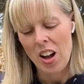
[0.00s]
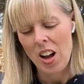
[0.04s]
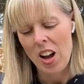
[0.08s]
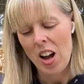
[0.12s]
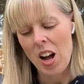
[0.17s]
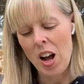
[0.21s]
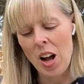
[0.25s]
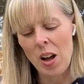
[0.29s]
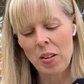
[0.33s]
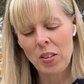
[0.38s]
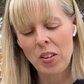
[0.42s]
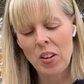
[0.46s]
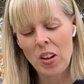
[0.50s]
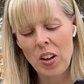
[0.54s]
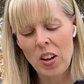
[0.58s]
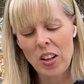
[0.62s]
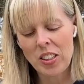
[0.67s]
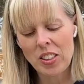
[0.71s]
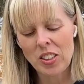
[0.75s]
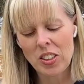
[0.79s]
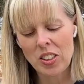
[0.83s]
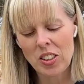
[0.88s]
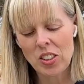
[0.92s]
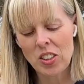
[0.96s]
I'm
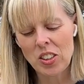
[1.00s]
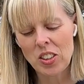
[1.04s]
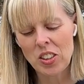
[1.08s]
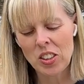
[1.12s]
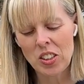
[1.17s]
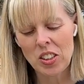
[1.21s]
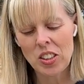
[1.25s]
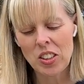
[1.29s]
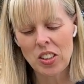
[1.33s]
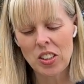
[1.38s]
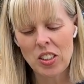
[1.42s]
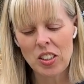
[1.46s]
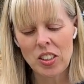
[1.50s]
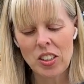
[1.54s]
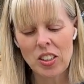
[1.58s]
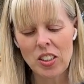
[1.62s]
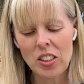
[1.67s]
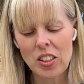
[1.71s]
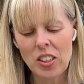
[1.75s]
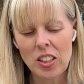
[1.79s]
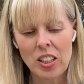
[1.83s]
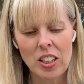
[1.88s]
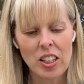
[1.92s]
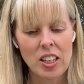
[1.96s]
going to
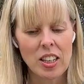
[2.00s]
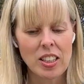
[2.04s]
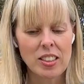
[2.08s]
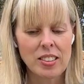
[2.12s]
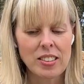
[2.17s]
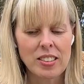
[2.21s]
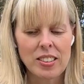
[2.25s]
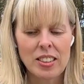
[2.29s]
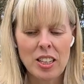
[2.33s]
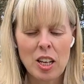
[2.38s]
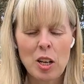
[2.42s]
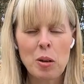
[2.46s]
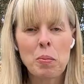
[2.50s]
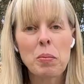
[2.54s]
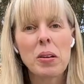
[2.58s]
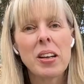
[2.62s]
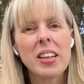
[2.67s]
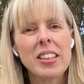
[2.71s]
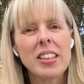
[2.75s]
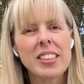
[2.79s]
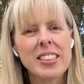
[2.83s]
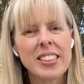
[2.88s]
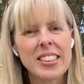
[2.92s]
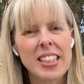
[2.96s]
do some
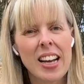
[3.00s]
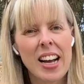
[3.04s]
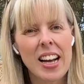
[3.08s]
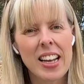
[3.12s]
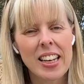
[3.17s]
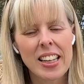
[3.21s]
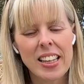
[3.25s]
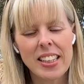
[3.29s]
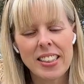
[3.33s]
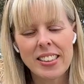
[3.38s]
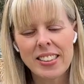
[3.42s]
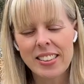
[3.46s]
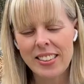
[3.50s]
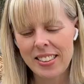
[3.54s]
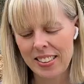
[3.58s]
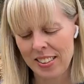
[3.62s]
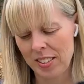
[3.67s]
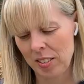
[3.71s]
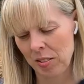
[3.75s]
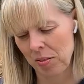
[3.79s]
dahlias,